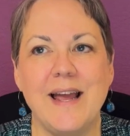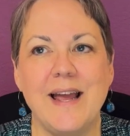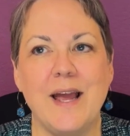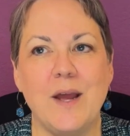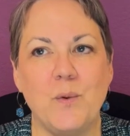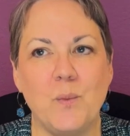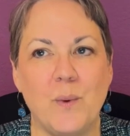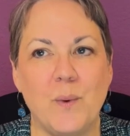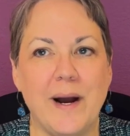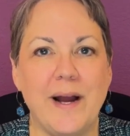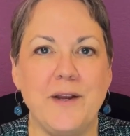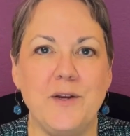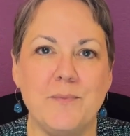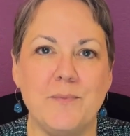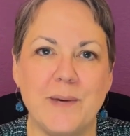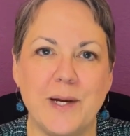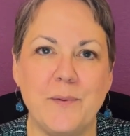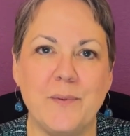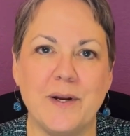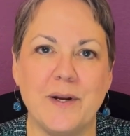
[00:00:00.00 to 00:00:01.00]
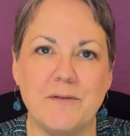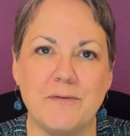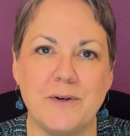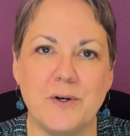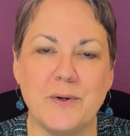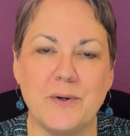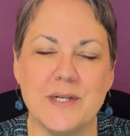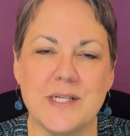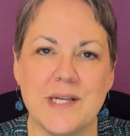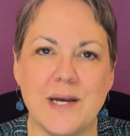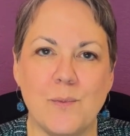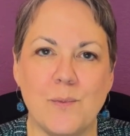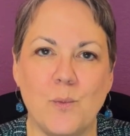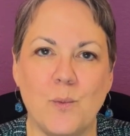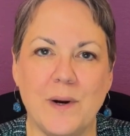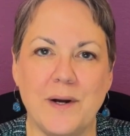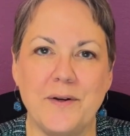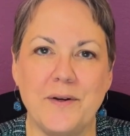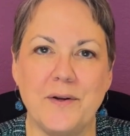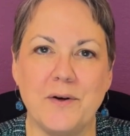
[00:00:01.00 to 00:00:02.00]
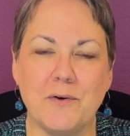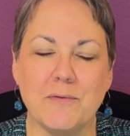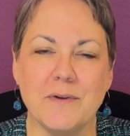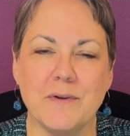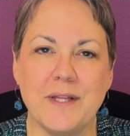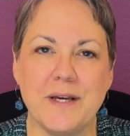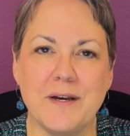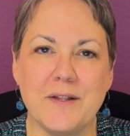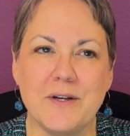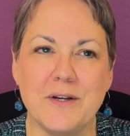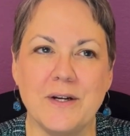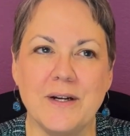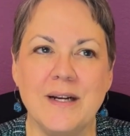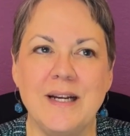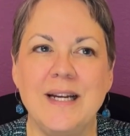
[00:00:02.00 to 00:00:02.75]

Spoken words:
and why you might want to focus on one over the other.